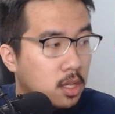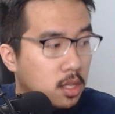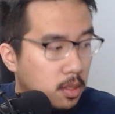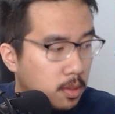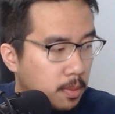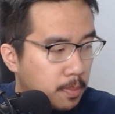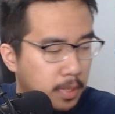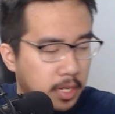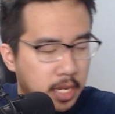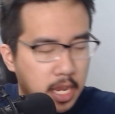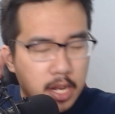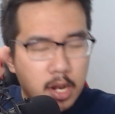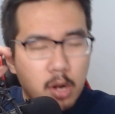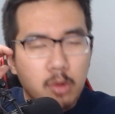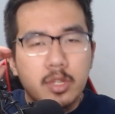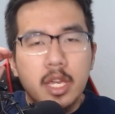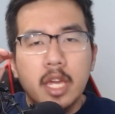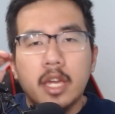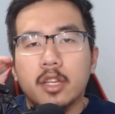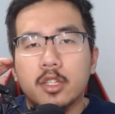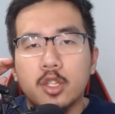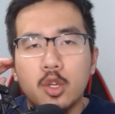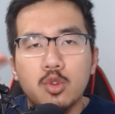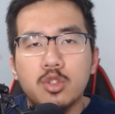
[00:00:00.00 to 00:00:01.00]
but yeah, don't take
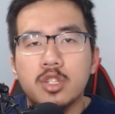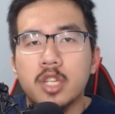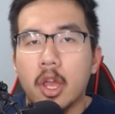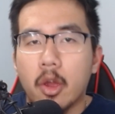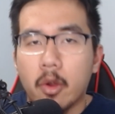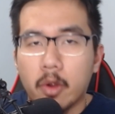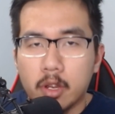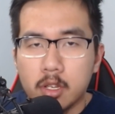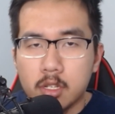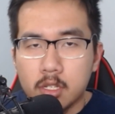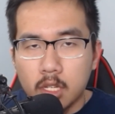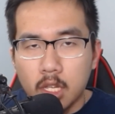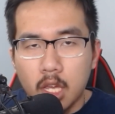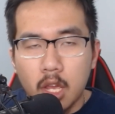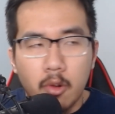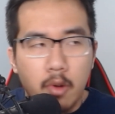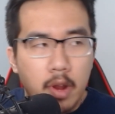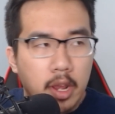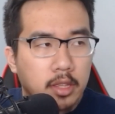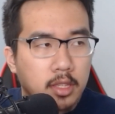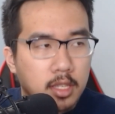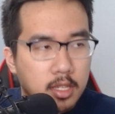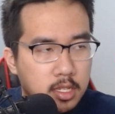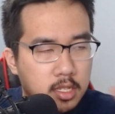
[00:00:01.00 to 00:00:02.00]
it too seriously,
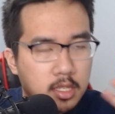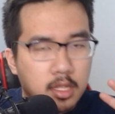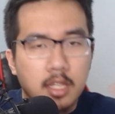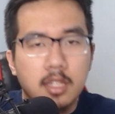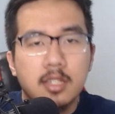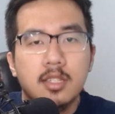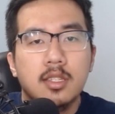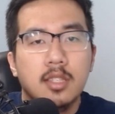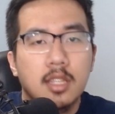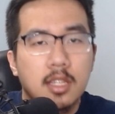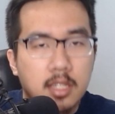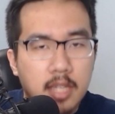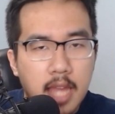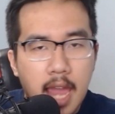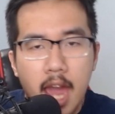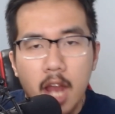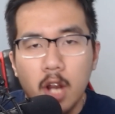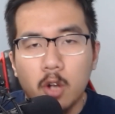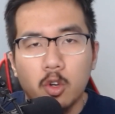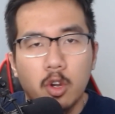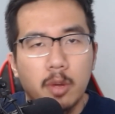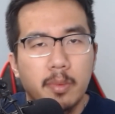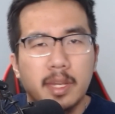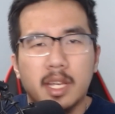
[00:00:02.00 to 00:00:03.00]
right? This
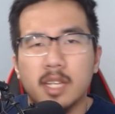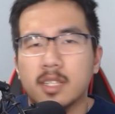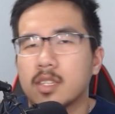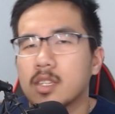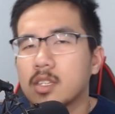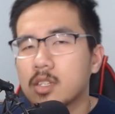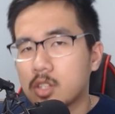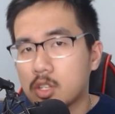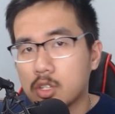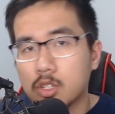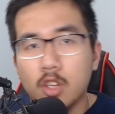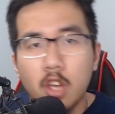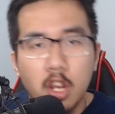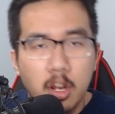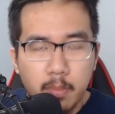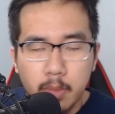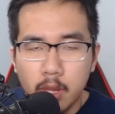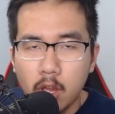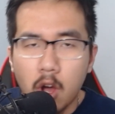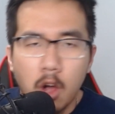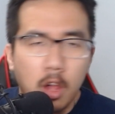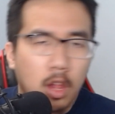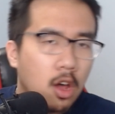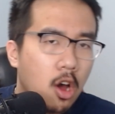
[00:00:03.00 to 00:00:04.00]
category, because it's just gonna be
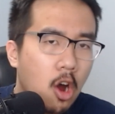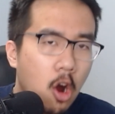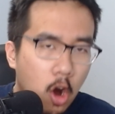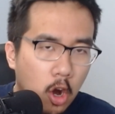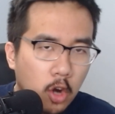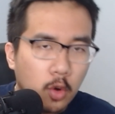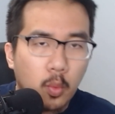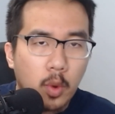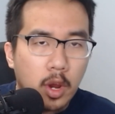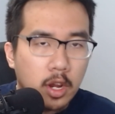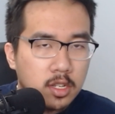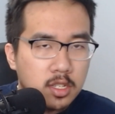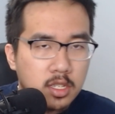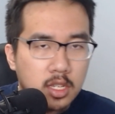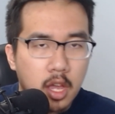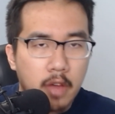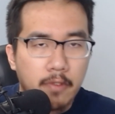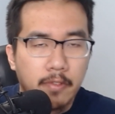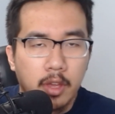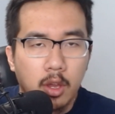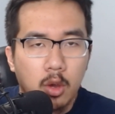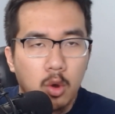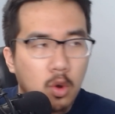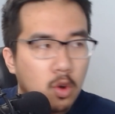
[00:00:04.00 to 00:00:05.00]
all hardware stuff.
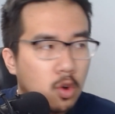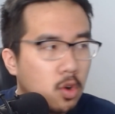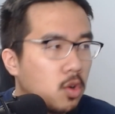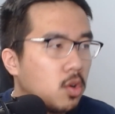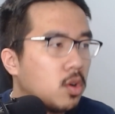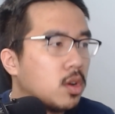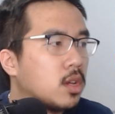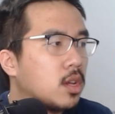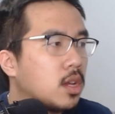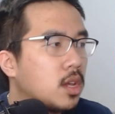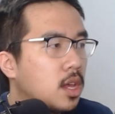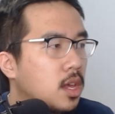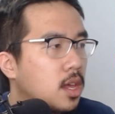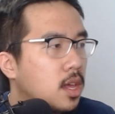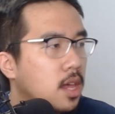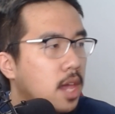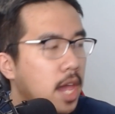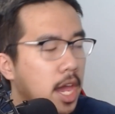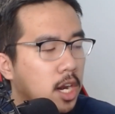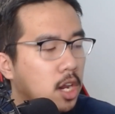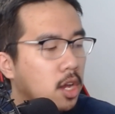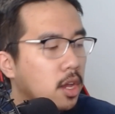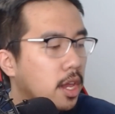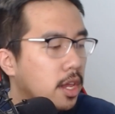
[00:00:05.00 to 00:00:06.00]

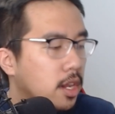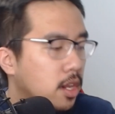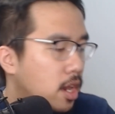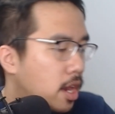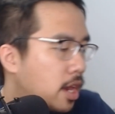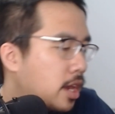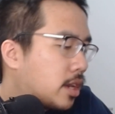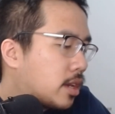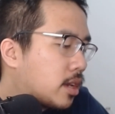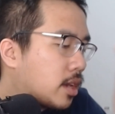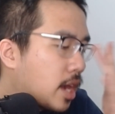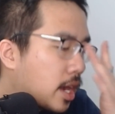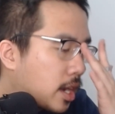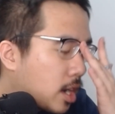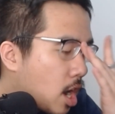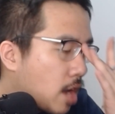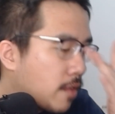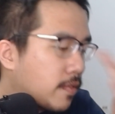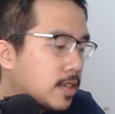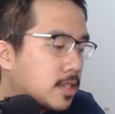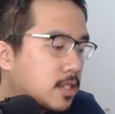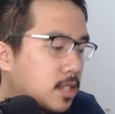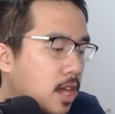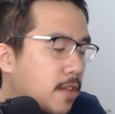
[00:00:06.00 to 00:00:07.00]
And
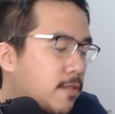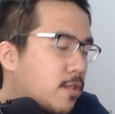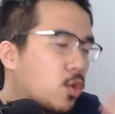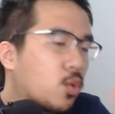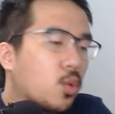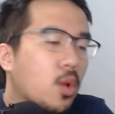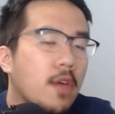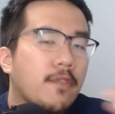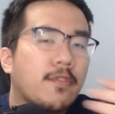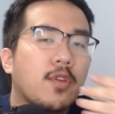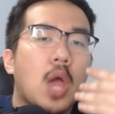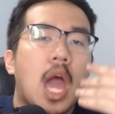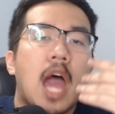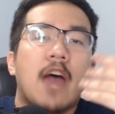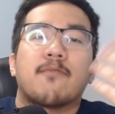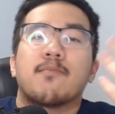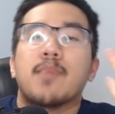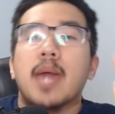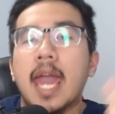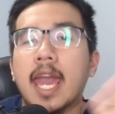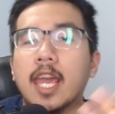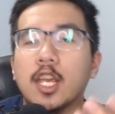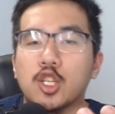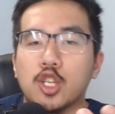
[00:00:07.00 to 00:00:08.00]
obviously, if you have
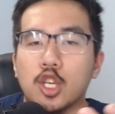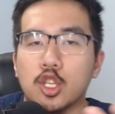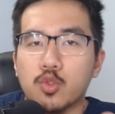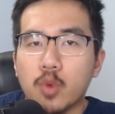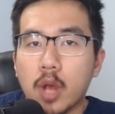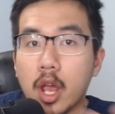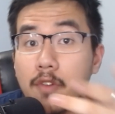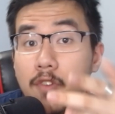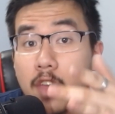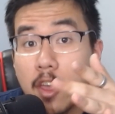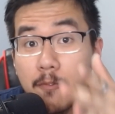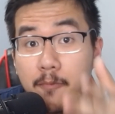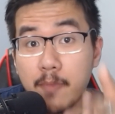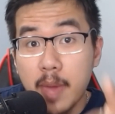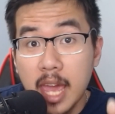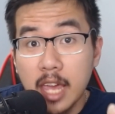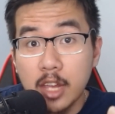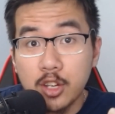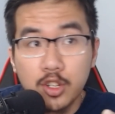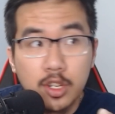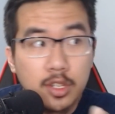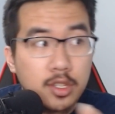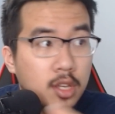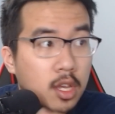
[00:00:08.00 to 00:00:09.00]
patience, right? If you have
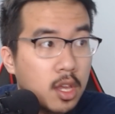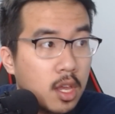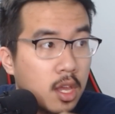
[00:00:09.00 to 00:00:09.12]
patience,